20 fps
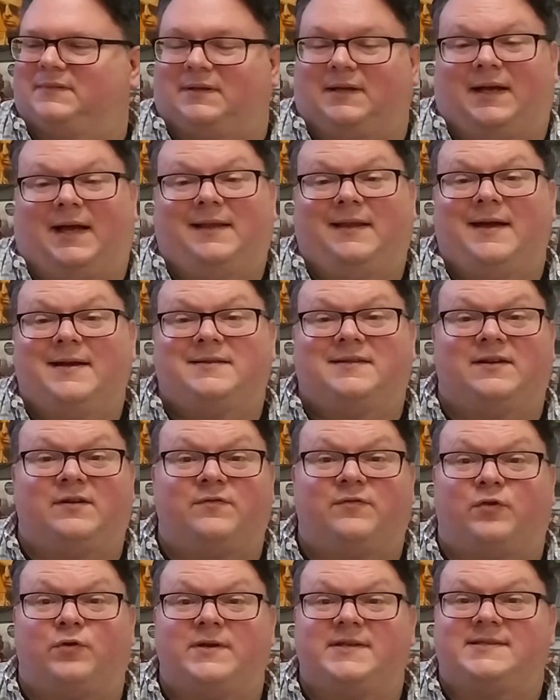I liked their
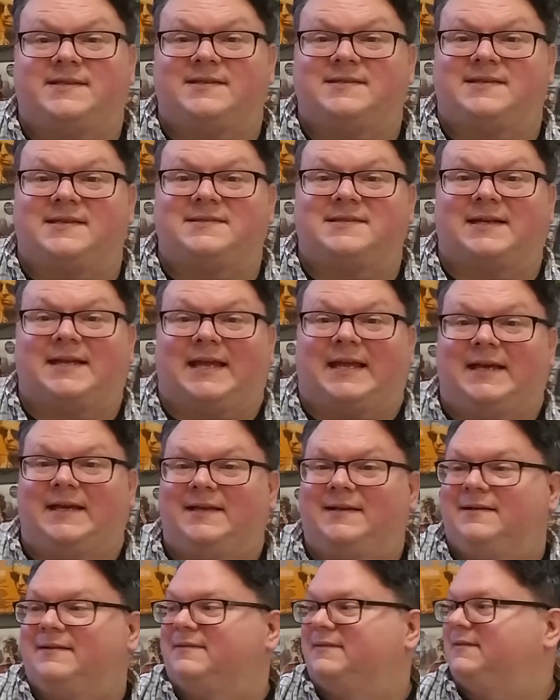voices as a
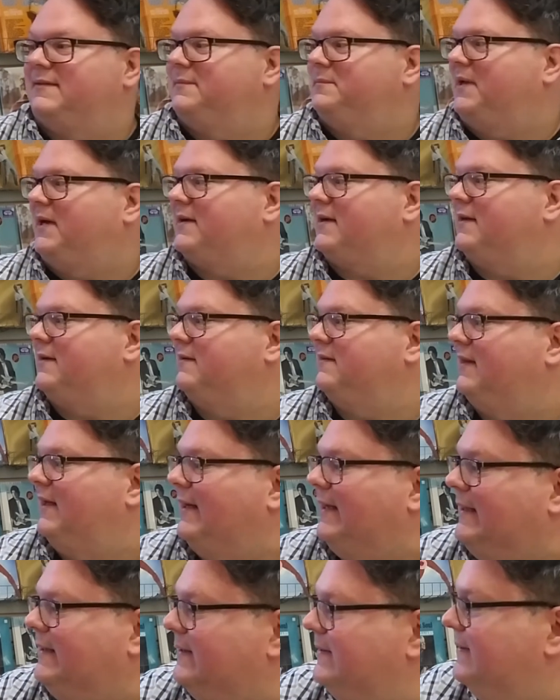kid. not gonna
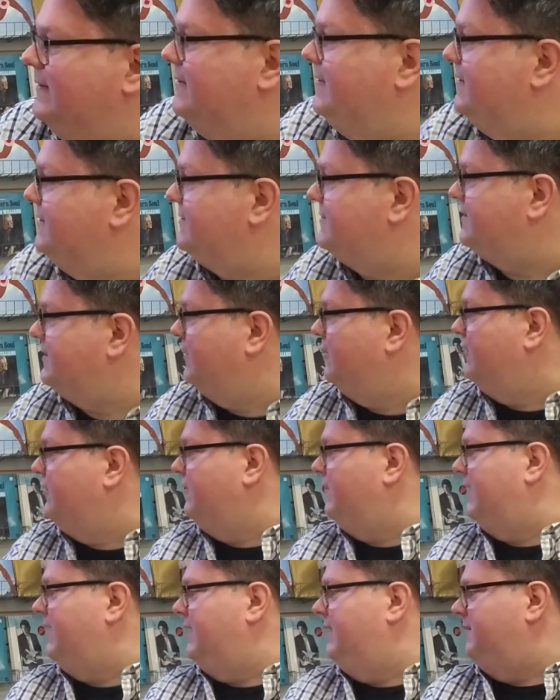lie.
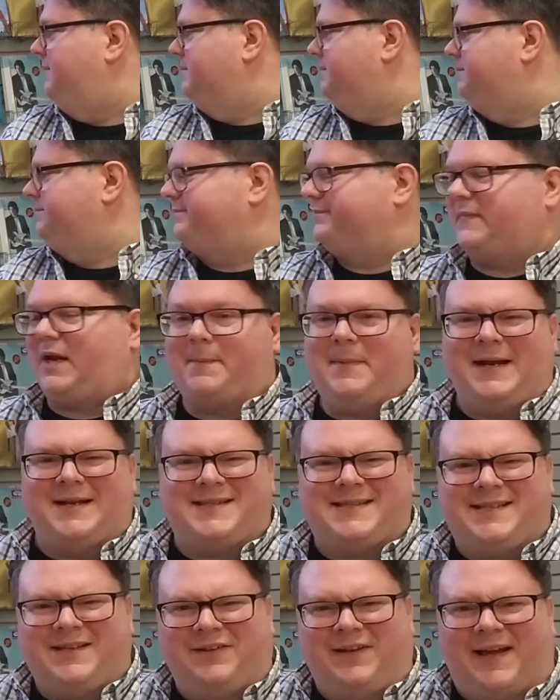So, um, I mean, I
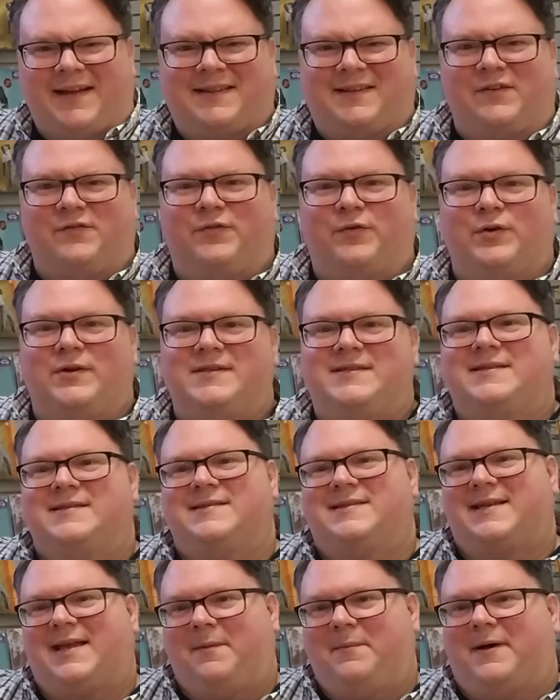still like their voices.
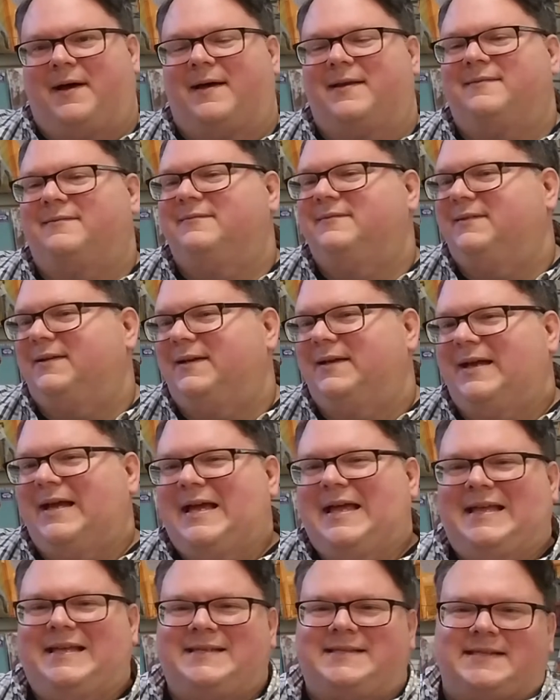Come on
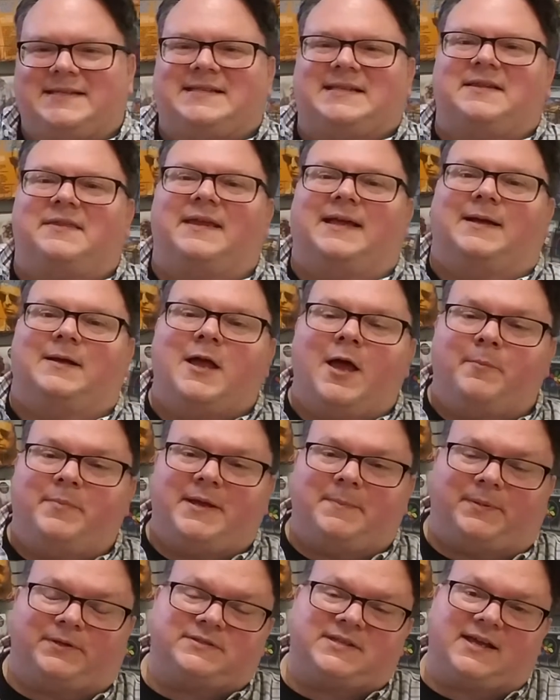this is the thing.
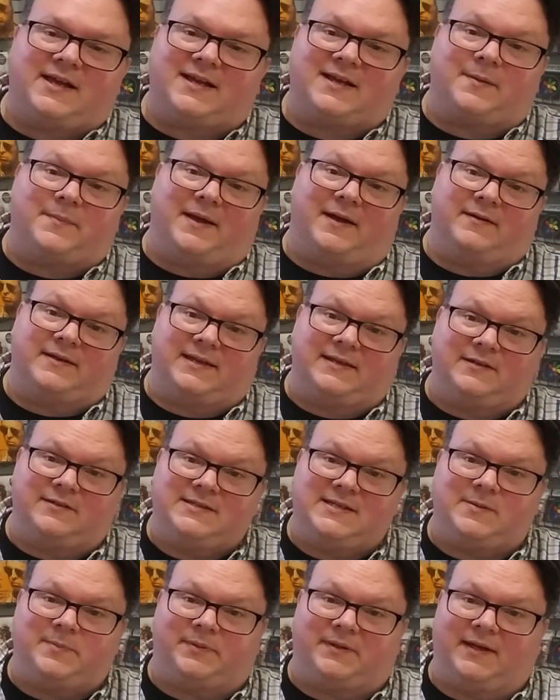People talk about
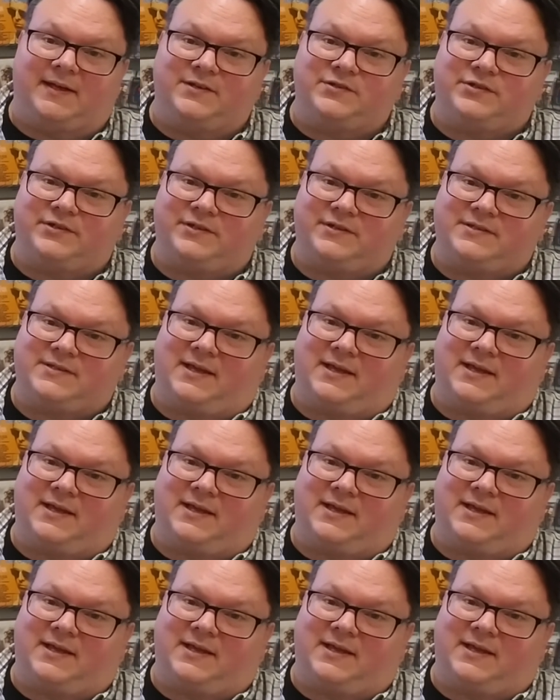guilty pleasures.